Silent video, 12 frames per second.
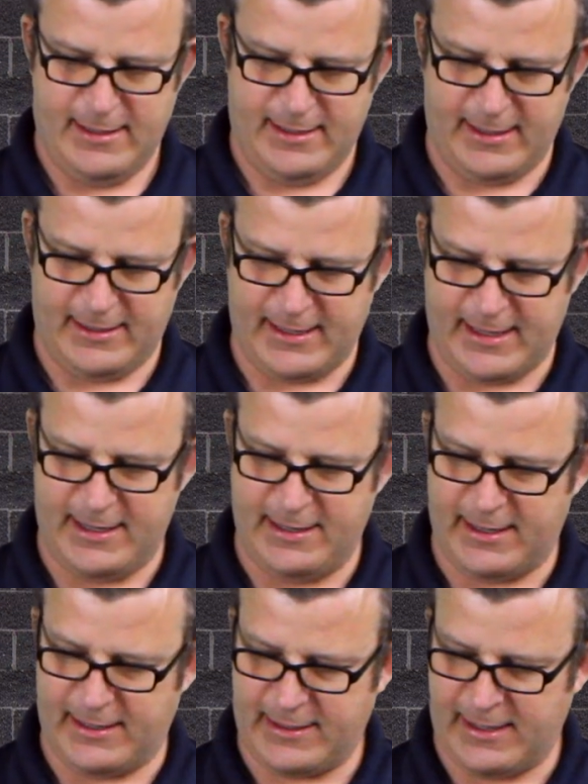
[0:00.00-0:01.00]
this side here
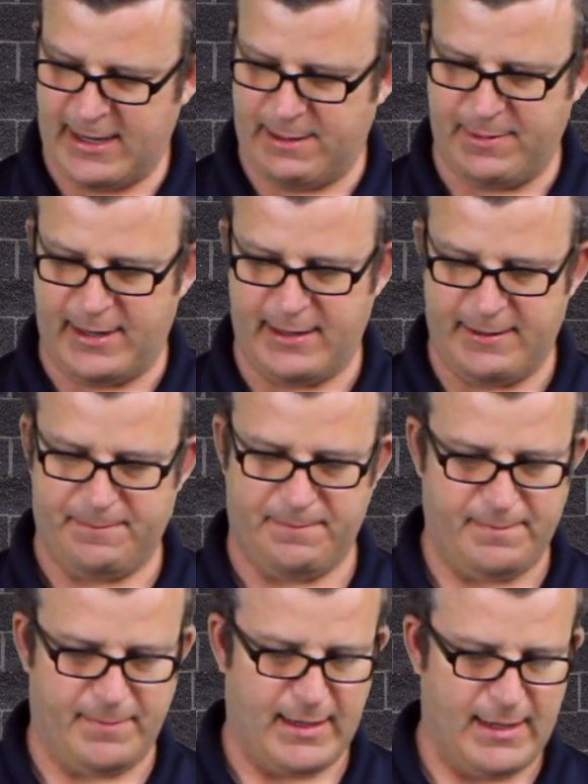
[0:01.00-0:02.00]
that's going to help me.
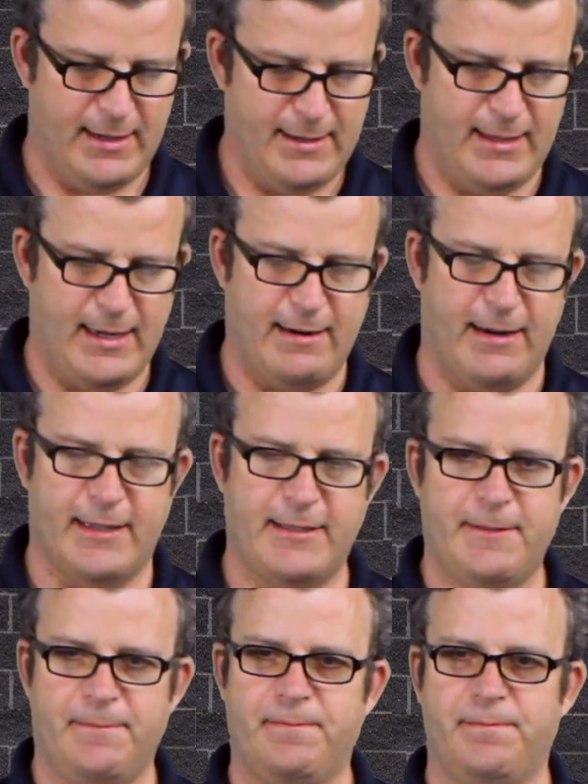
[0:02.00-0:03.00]
There it is